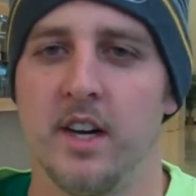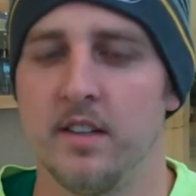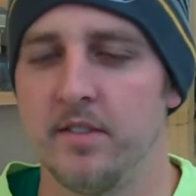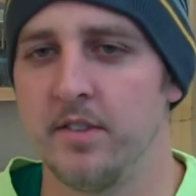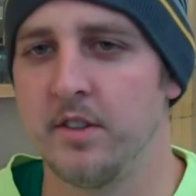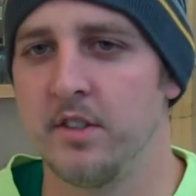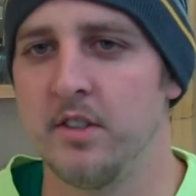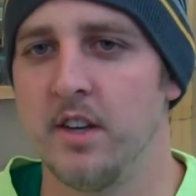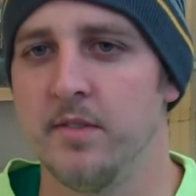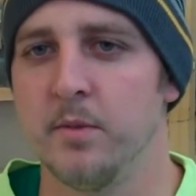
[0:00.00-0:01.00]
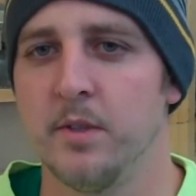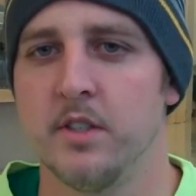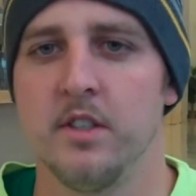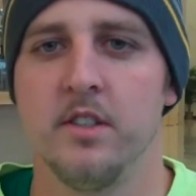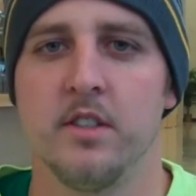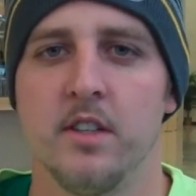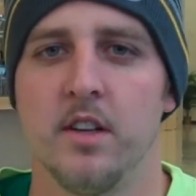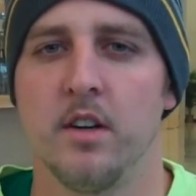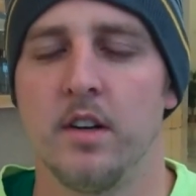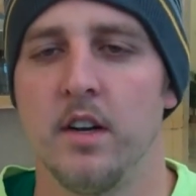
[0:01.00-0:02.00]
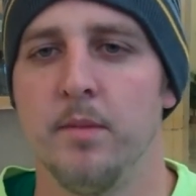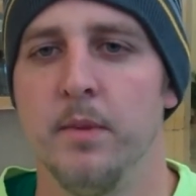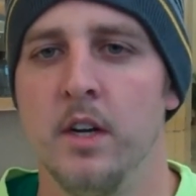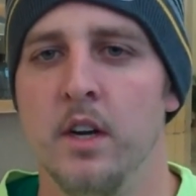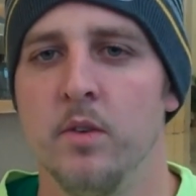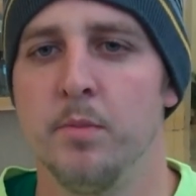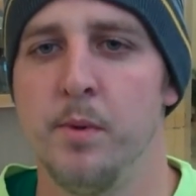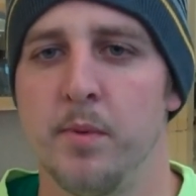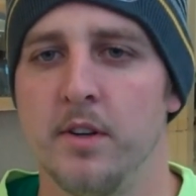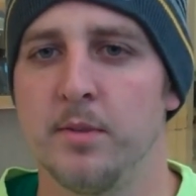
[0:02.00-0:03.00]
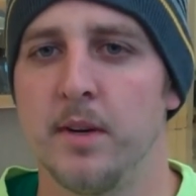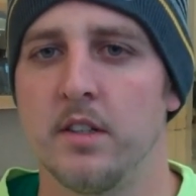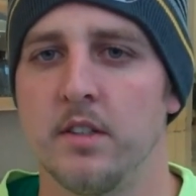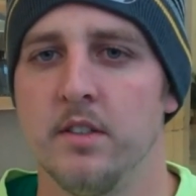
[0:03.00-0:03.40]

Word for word: have the first seven-win season in a long time would be pretty special.